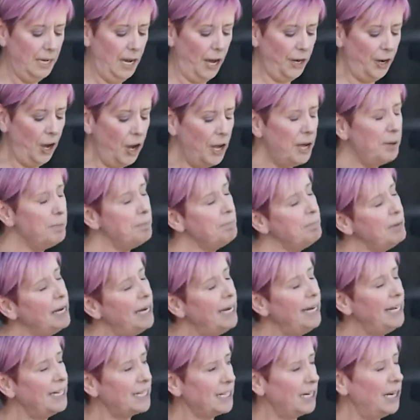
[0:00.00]
And I
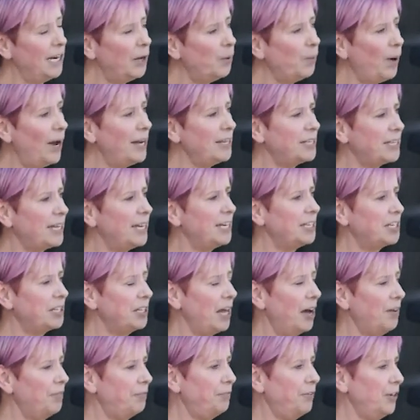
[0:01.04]
immediately went into
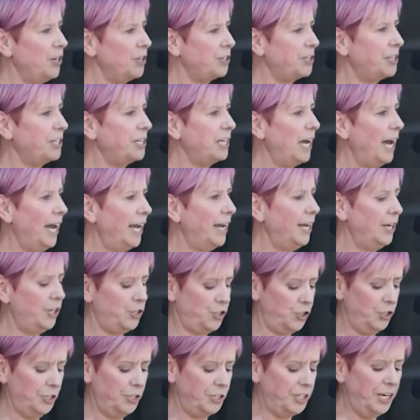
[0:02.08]
that first
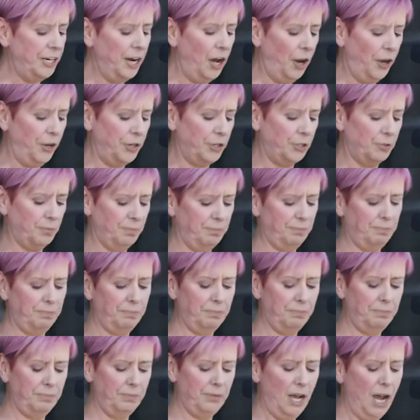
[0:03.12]
stage, denial.
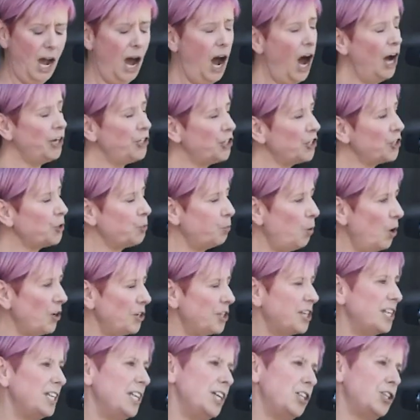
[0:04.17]
I just
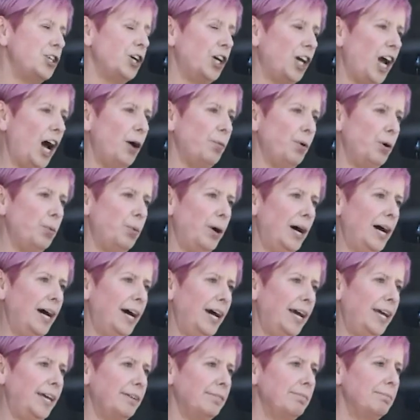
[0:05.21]
wanted it to go
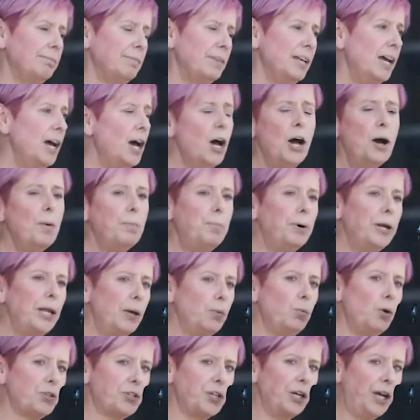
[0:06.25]
away. But
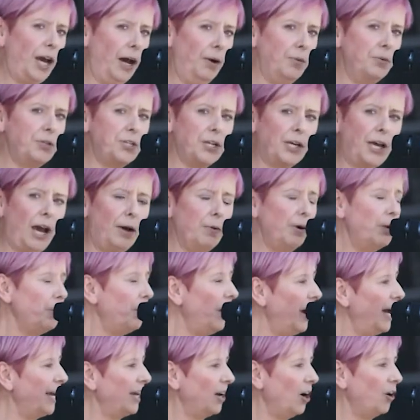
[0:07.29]
it wasn't going to go
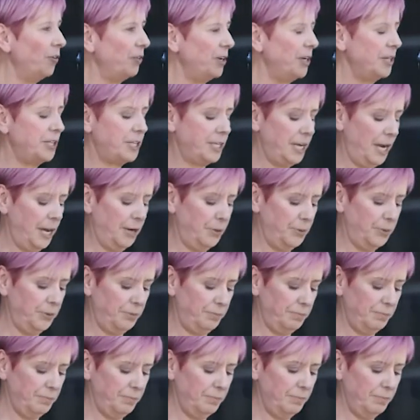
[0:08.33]
away on its own.